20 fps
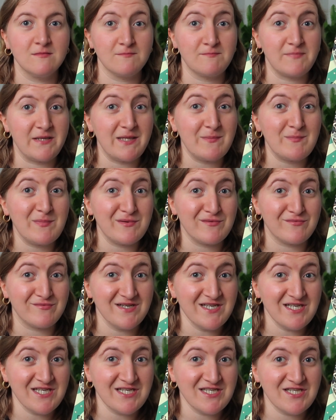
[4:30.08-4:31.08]
people
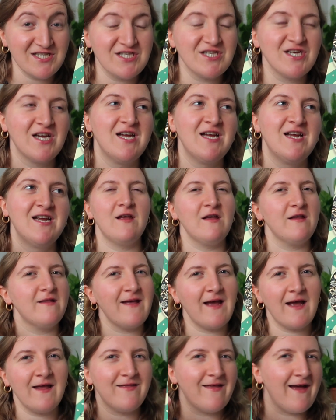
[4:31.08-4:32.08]
rich,
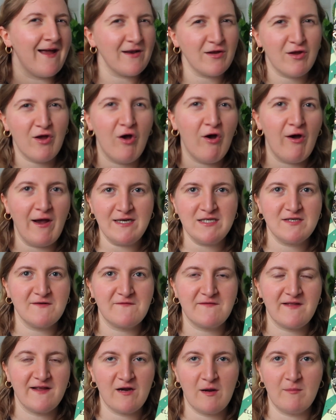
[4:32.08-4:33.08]
that kind of
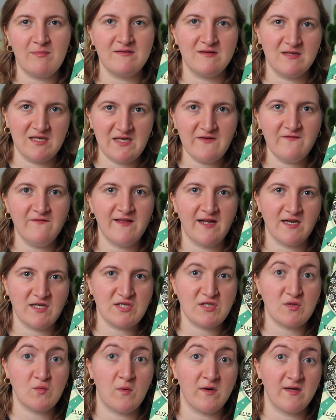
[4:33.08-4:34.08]
thing. I believe
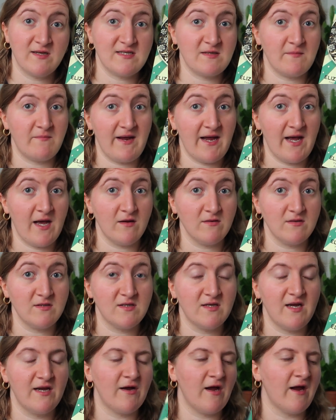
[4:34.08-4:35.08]
that's what it's
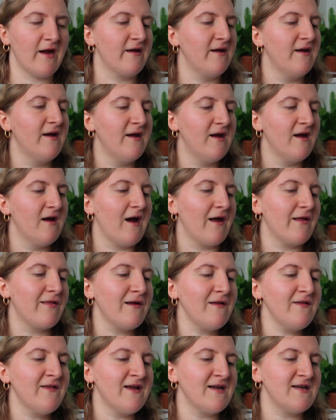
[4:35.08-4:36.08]
about. And I
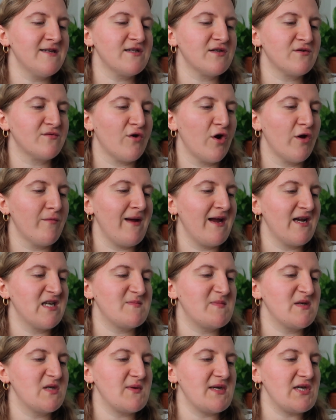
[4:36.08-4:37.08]
think there is a romance
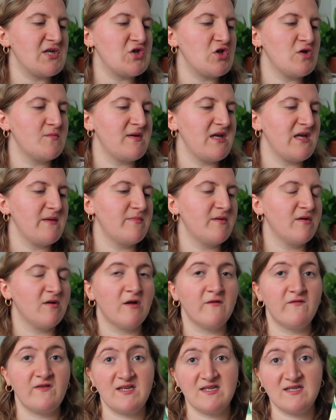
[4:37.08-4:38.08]
between 2 people,
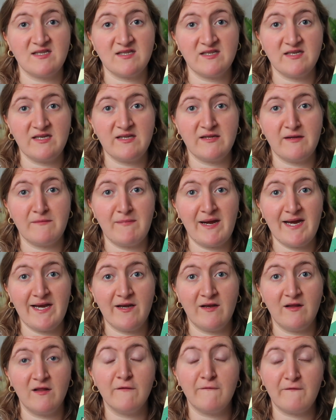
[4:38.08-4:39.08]
obviously
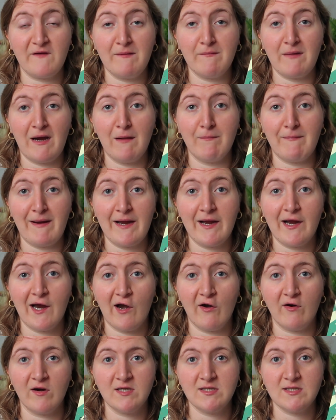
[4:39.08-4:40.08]
the female main
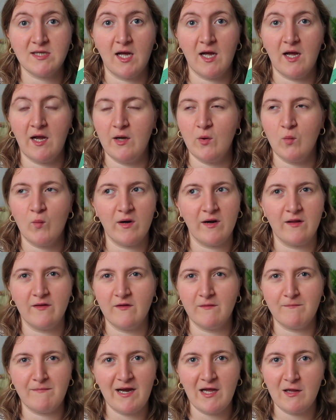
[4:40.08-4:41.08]
character and one of
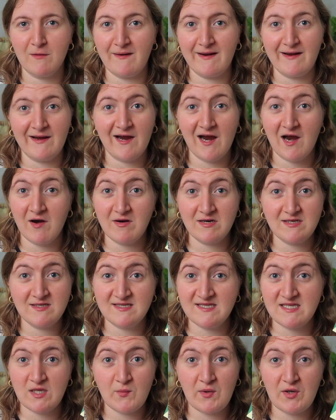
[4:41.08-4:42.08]
the male main
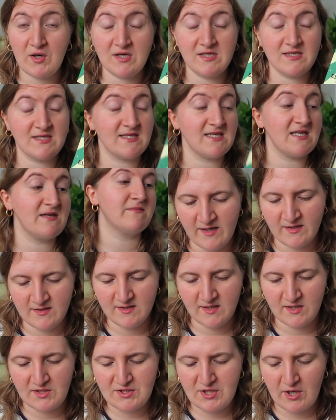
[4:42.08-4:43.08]
characters that we're going to see.
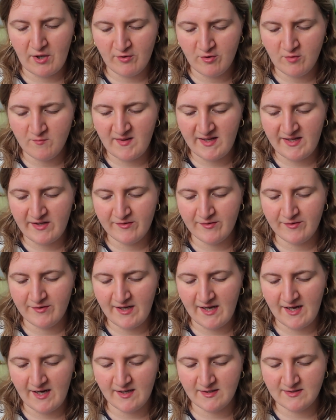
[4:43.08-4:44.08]
Enter Toby, who
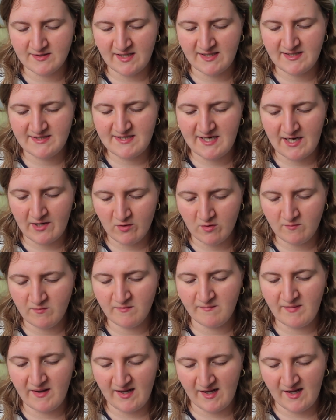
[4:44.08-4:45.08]
has a
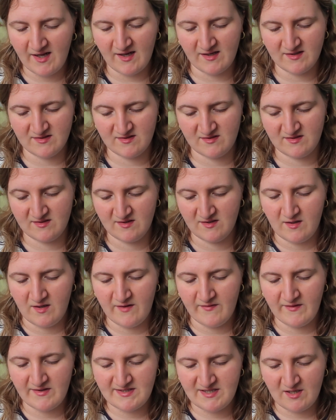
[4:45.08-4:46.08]
terrible past
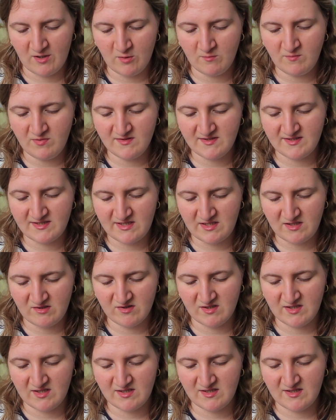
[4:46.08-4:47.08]
and the terrible
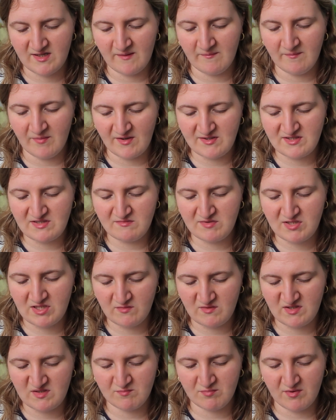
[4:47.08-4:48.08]
secrets that binds him to
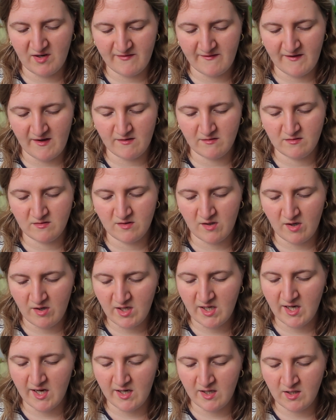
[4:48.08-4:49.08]
his brother.
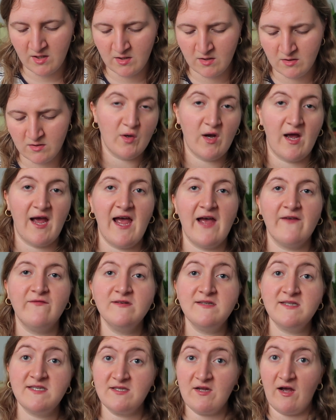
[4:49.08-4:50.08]
Okay, I have a
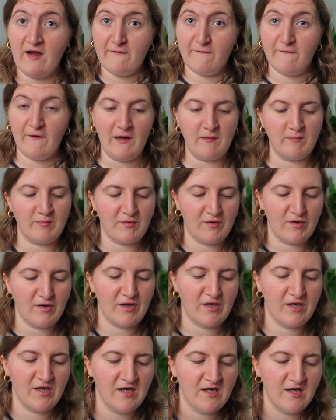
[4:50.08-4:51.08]
sci-fi
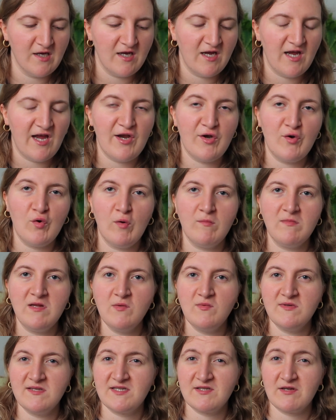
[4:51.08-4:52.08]
book, and normally
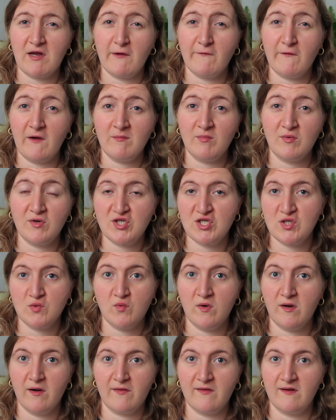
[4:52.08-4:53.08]
with sci-fi books you
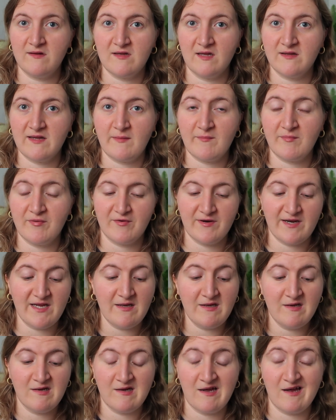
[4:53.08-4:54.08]
wouldn't think that they're
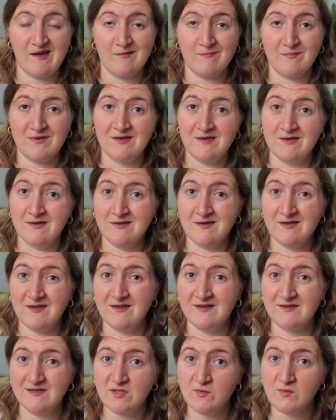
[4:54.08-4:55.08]
pretty.
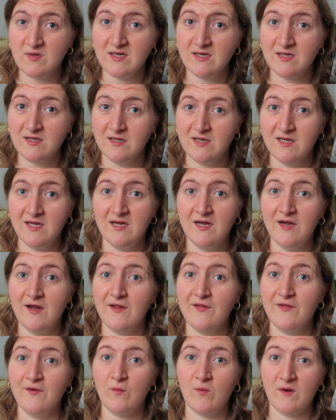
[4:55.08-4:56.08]
This one,
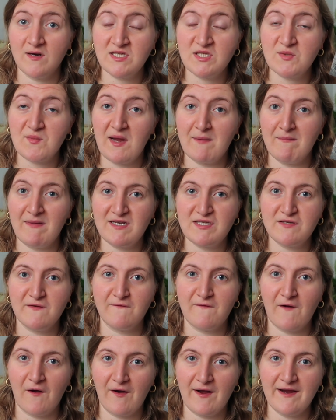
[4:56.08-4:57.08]
The Ones We're Meant to
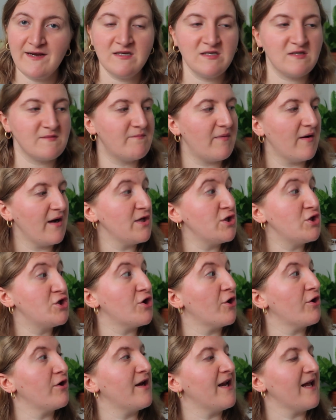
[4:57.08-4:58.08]
Find by
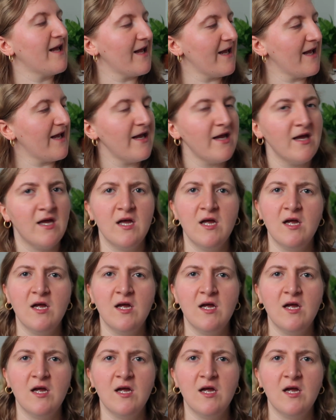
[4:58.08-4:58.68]
Joan He.